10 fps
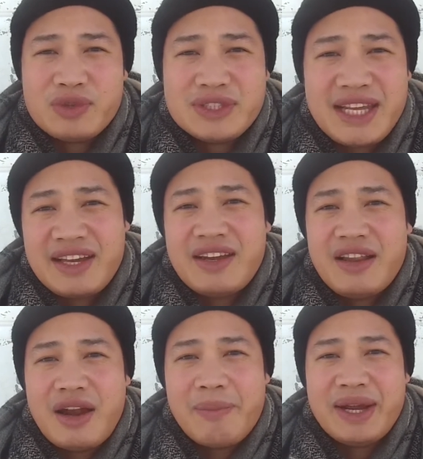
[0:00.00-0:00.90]
which was taking a
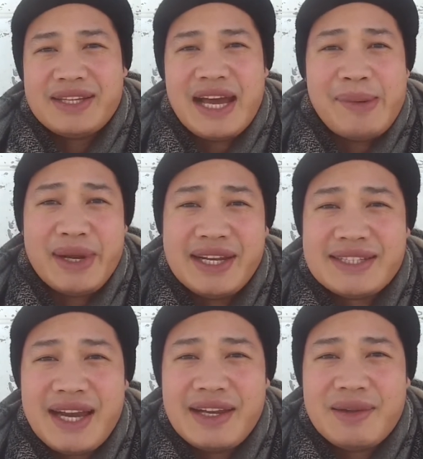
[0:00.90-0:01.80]
lot of my time, I
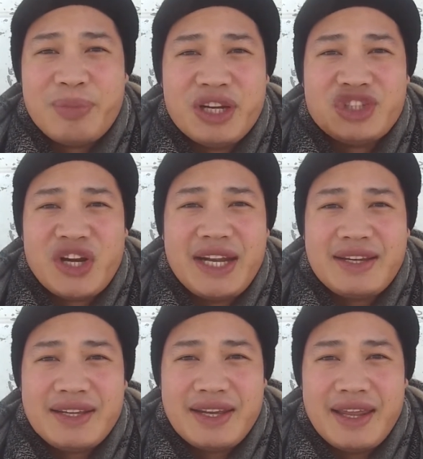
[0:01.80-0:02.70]
decided to put a
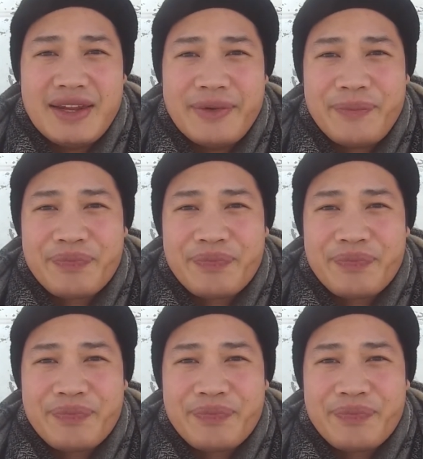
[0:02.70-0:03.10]
training together.